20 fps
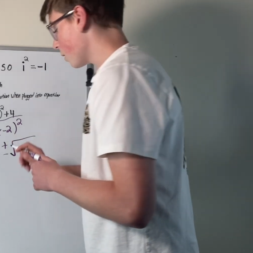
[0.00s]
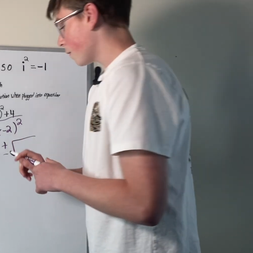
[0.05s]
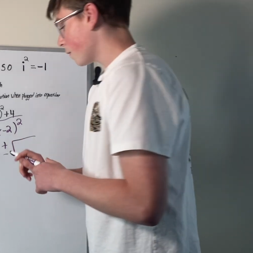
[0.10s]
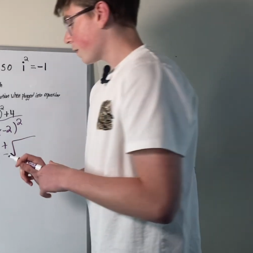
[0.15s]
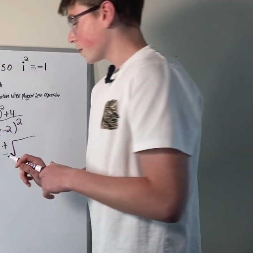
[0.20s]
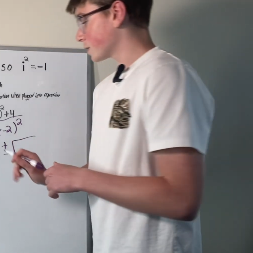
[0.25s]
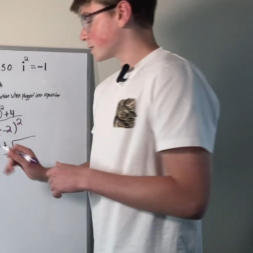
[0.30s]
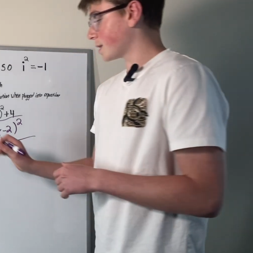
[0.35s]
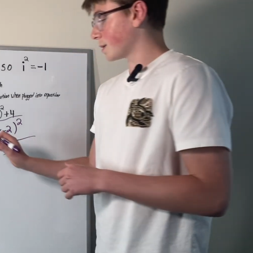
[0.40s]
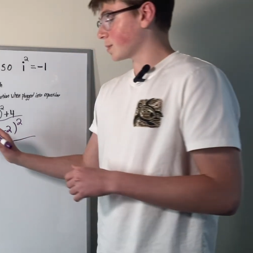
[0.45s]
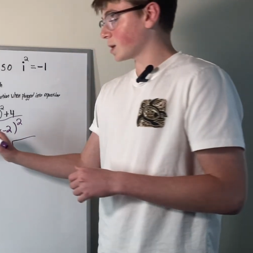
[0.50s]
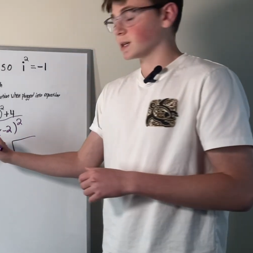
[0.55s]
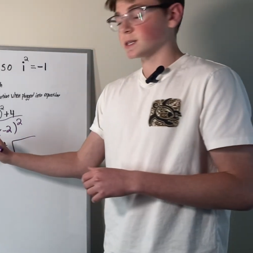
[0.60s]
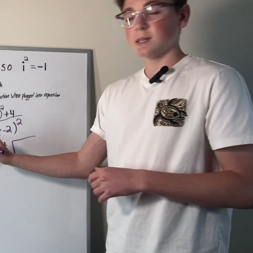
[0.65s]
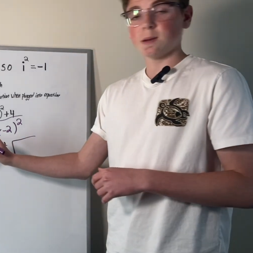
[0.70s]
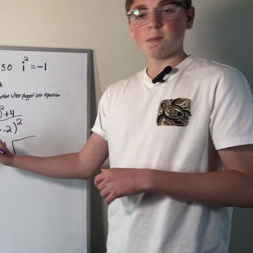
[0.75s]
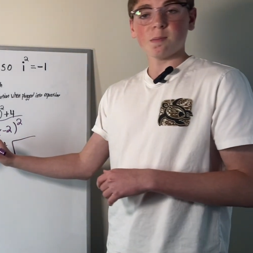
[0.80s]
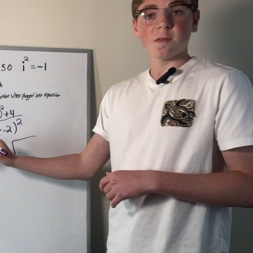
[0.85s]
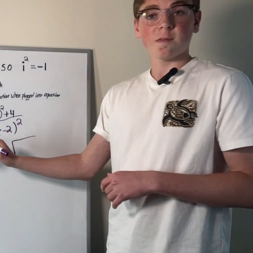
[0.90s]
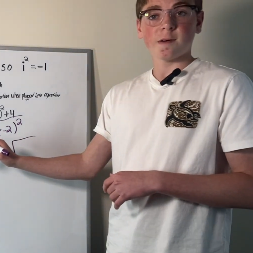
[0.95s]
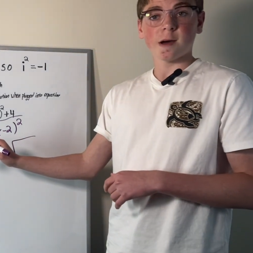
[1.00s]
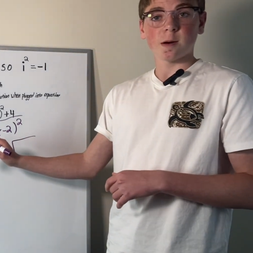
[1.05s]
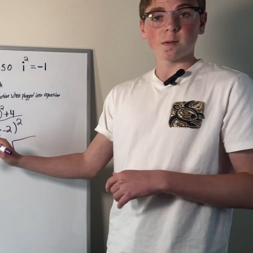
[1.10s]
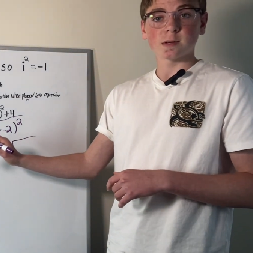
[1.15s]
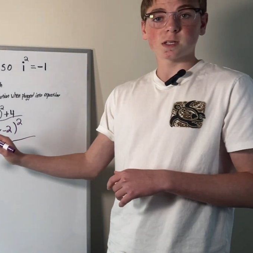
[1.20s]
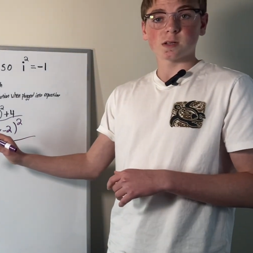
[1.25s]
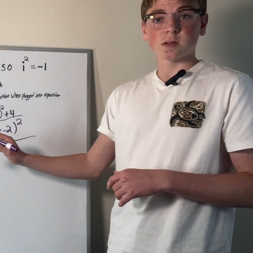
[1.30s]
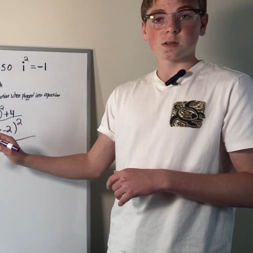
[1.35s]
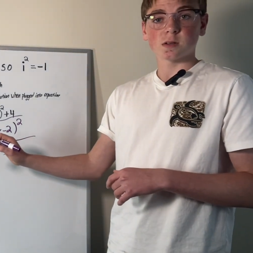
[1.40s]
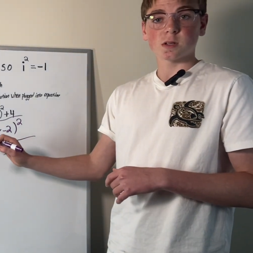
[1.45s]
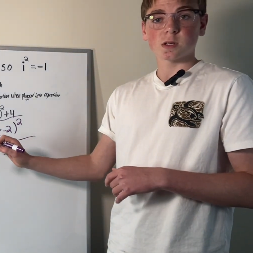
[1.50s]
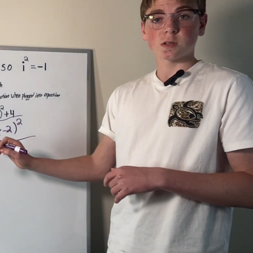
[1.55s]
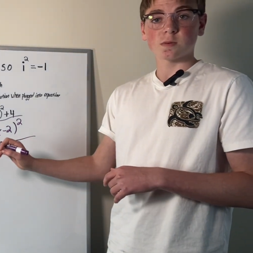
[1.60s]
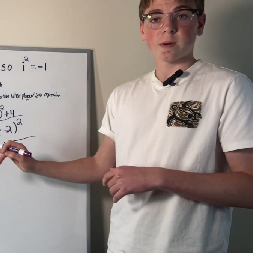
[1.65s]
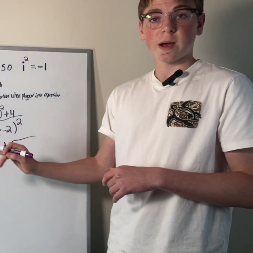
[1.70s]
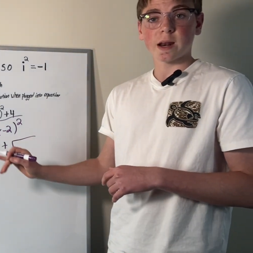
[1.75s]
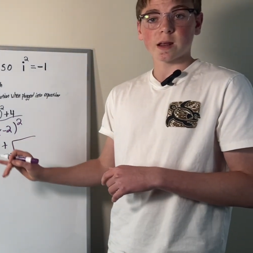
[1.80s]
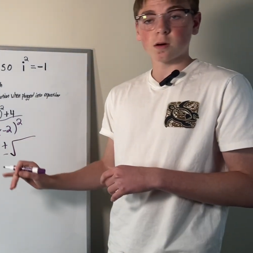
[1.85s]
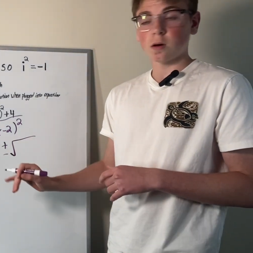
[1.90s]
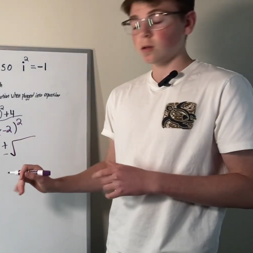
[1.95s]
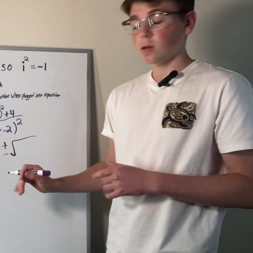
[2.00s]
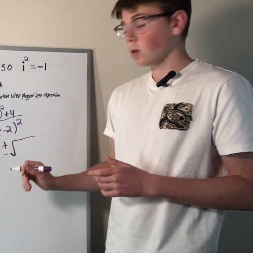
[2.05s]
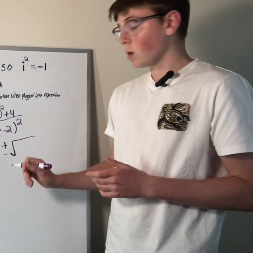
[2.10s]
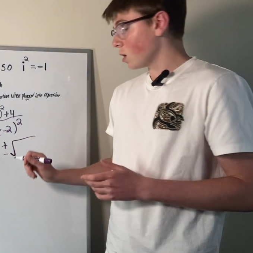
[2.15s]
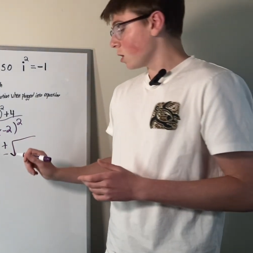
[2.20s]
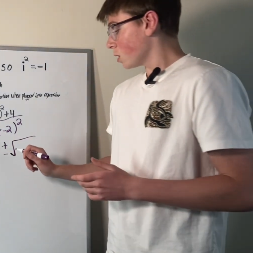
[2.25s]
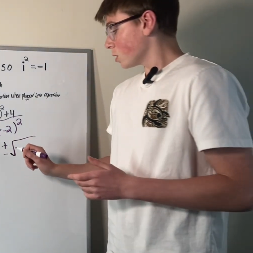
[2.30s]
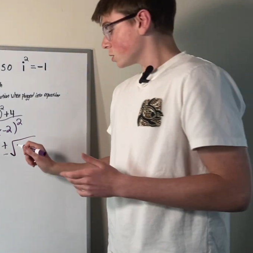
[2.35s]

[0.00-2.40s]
First, I'm going to simplify what's under this radical.